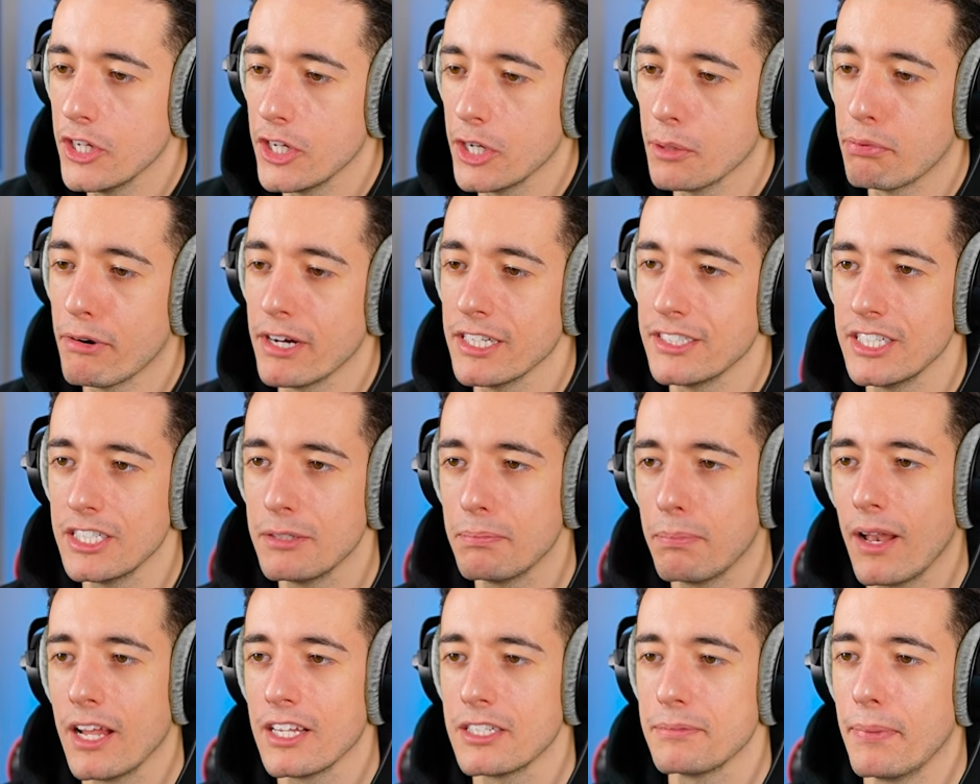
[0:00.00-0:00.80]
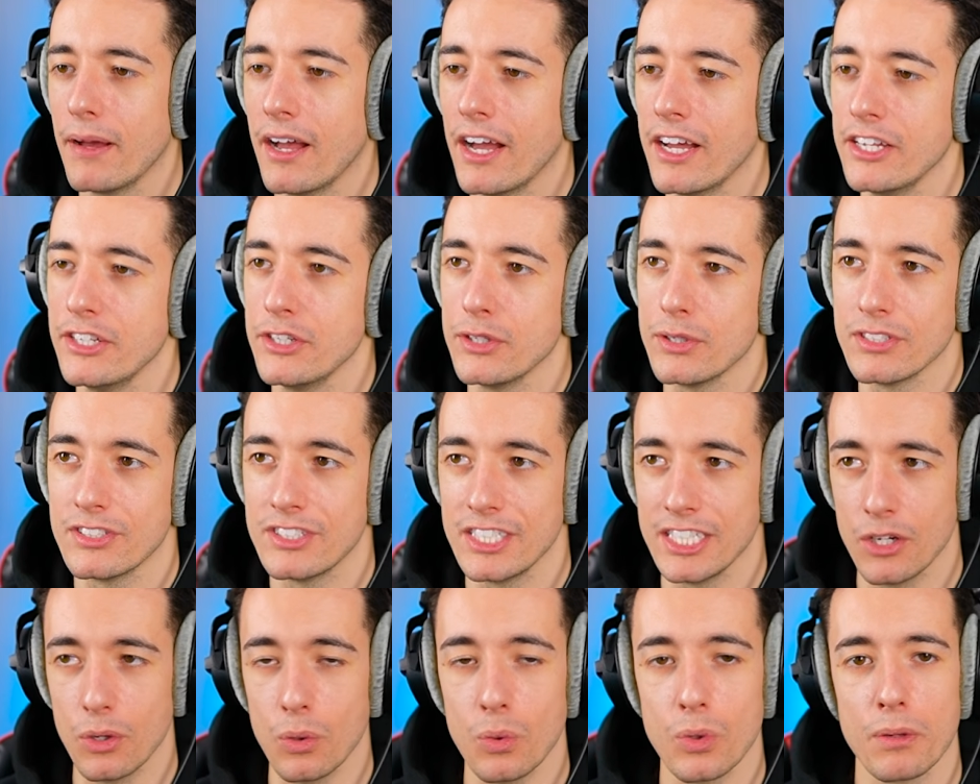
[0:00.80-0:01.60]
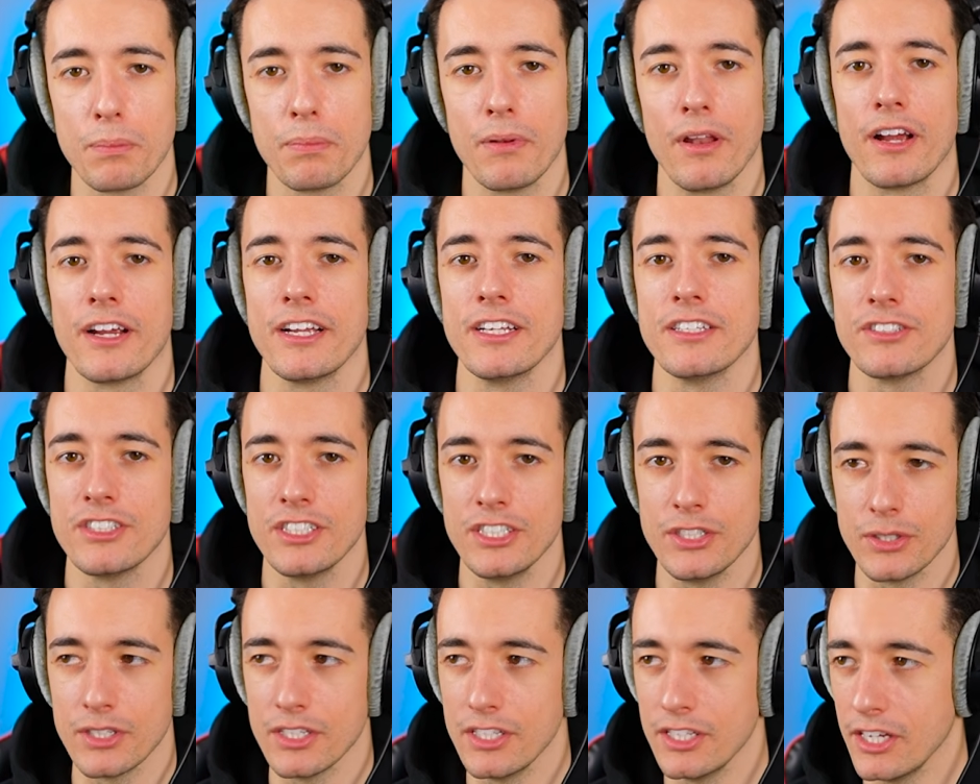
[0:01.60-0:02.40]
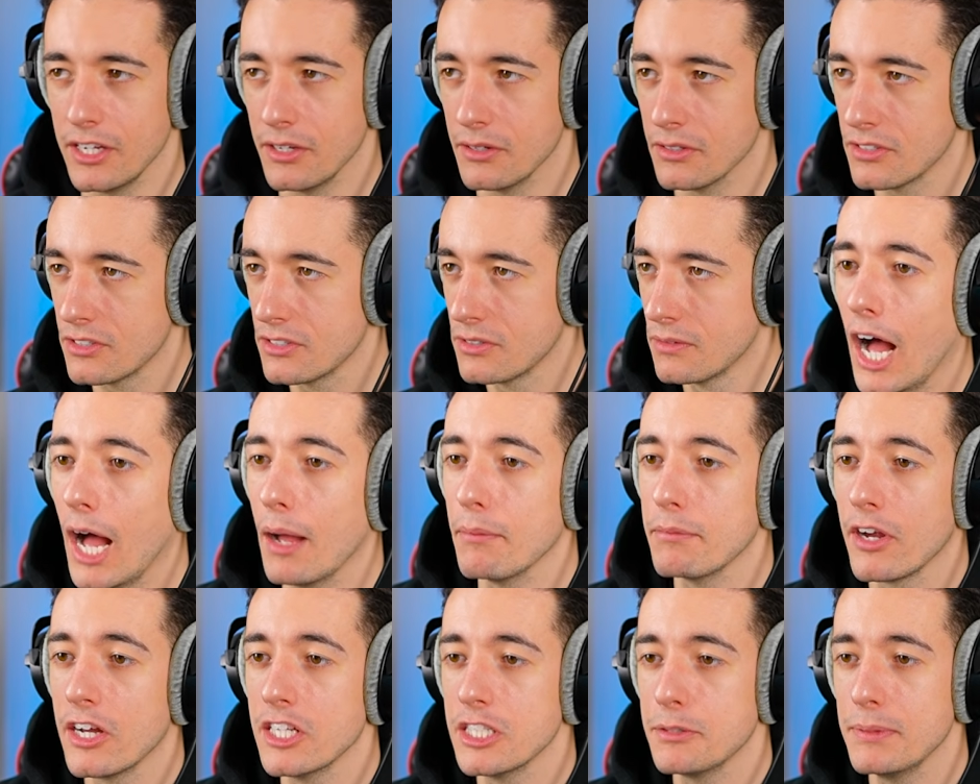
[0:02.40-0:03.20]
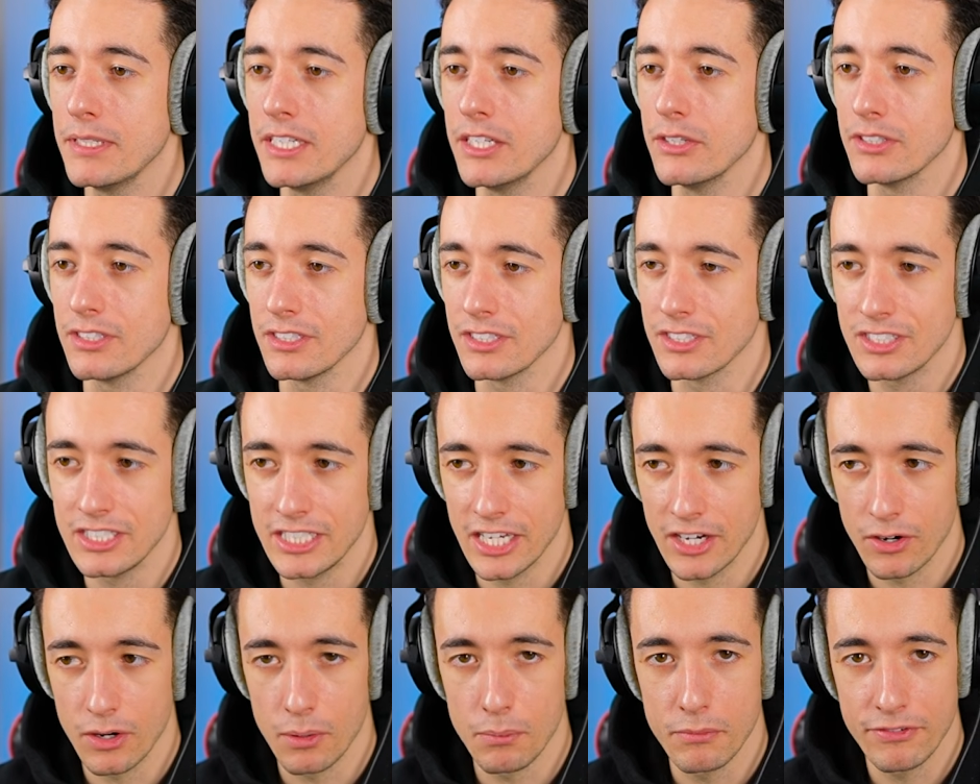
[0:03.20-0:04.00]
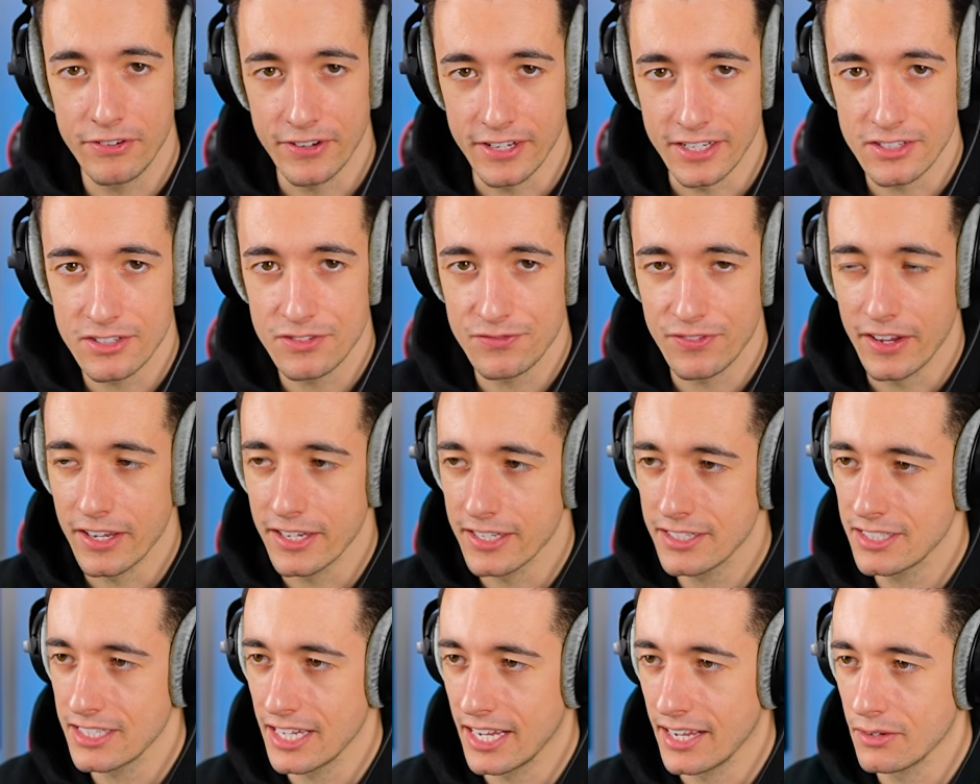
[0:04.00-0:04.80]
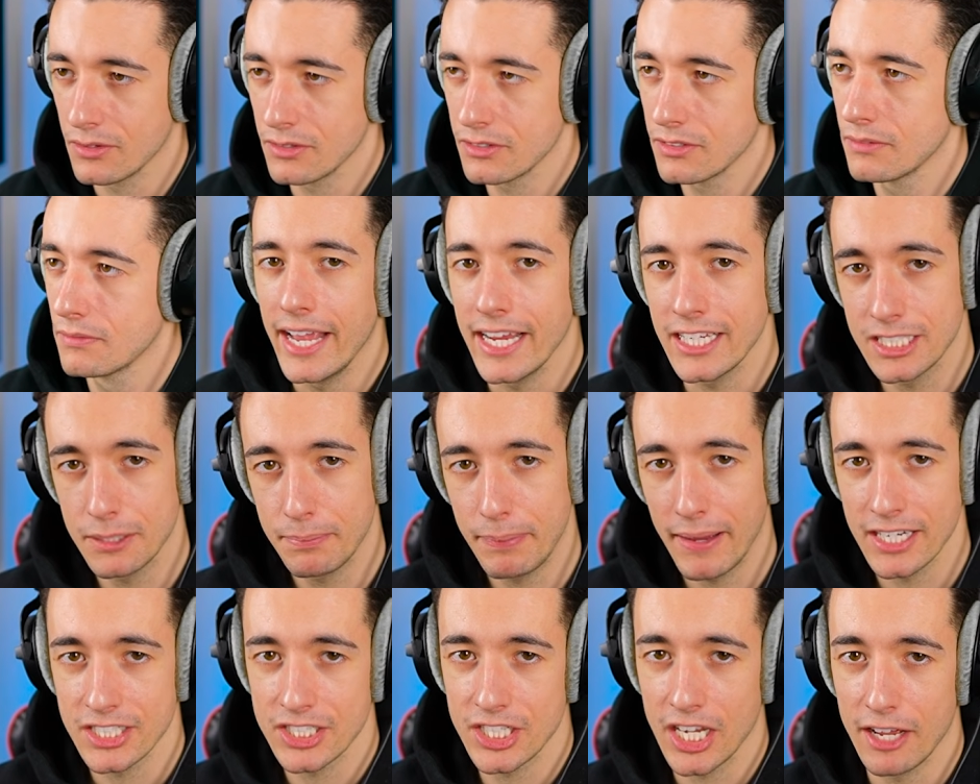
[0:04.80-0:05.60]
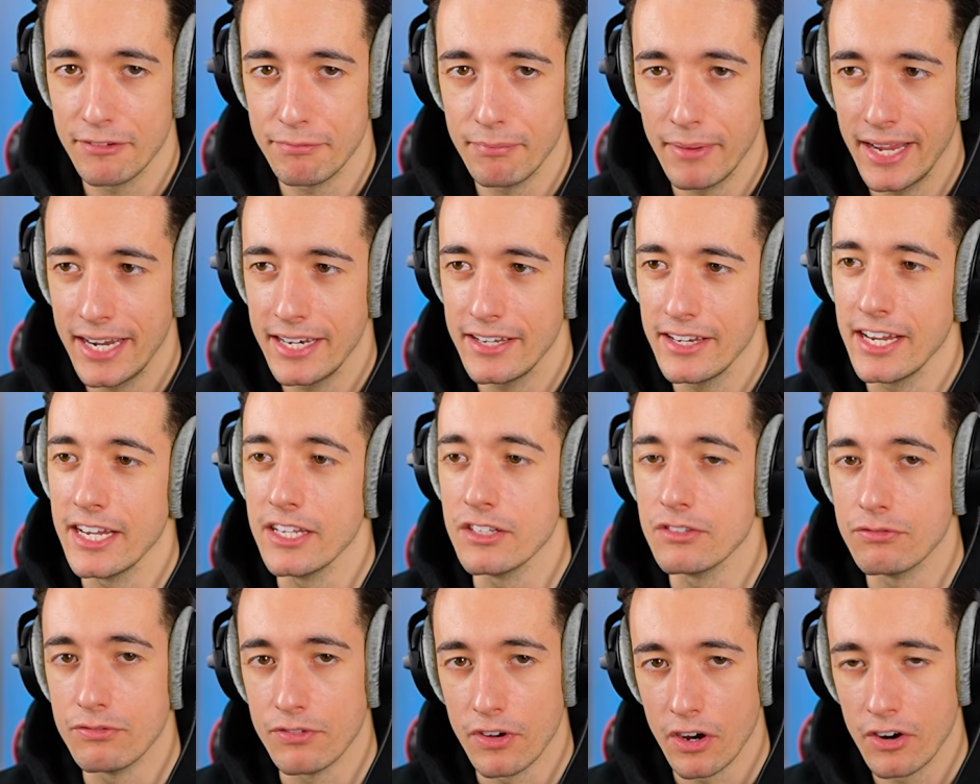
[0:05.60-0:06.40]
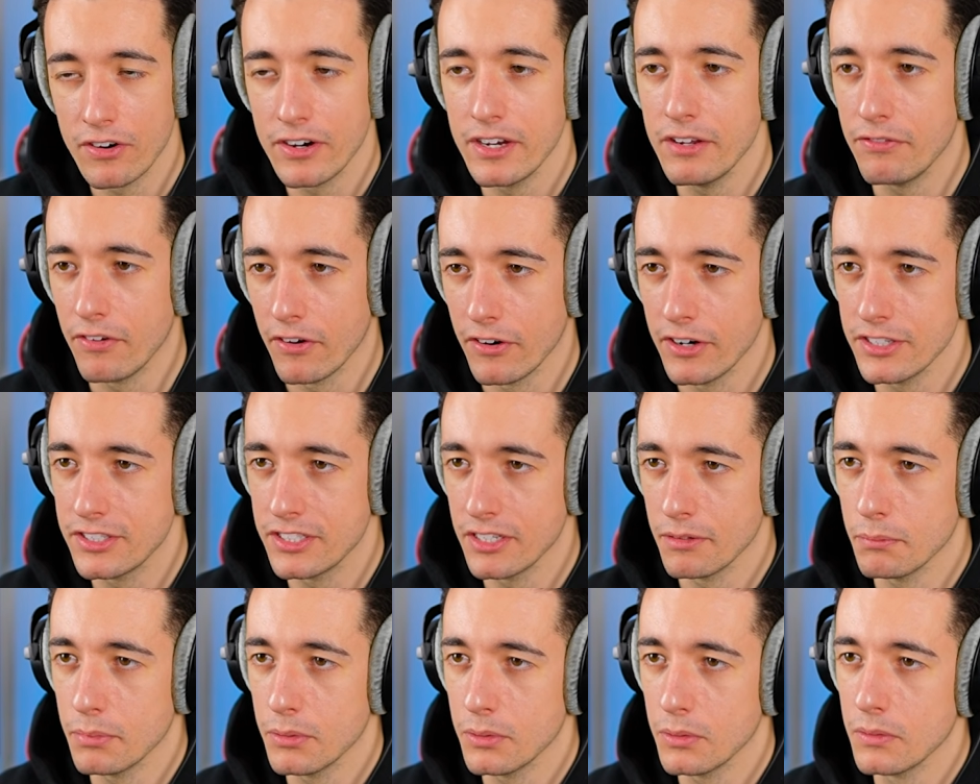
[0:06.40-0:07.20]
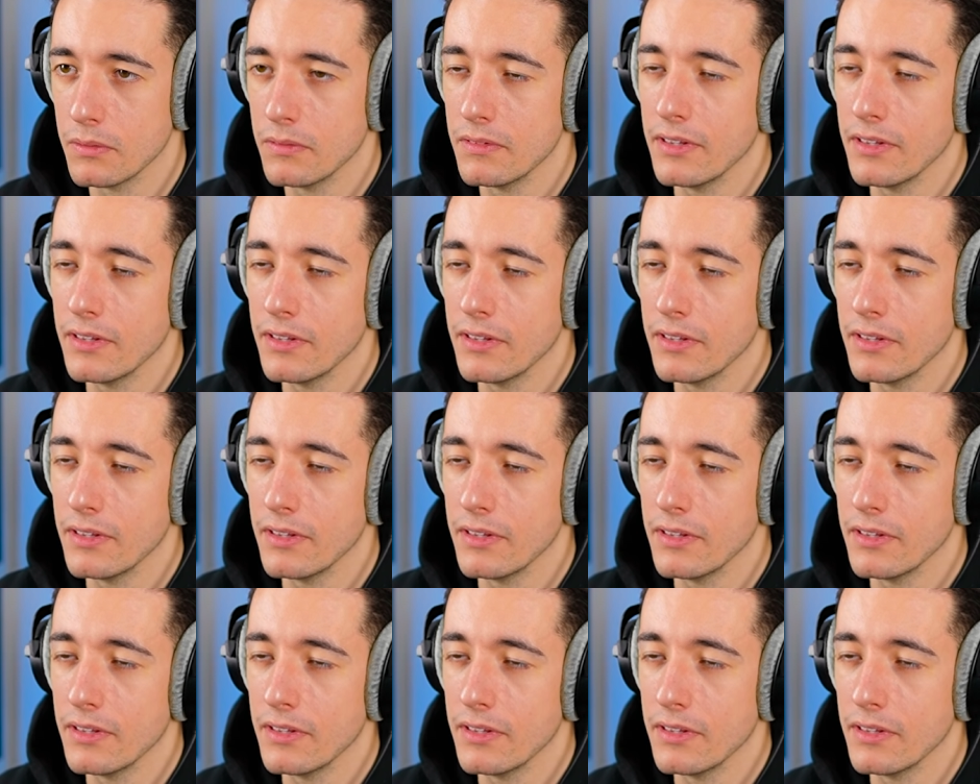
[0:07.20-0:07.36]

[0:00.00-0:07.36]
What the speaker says: You can press this plus button, you can see all the plugins that you can use. I'm going to be using Serum for this first sound. Here's the patch that I've made. It's very, very simple.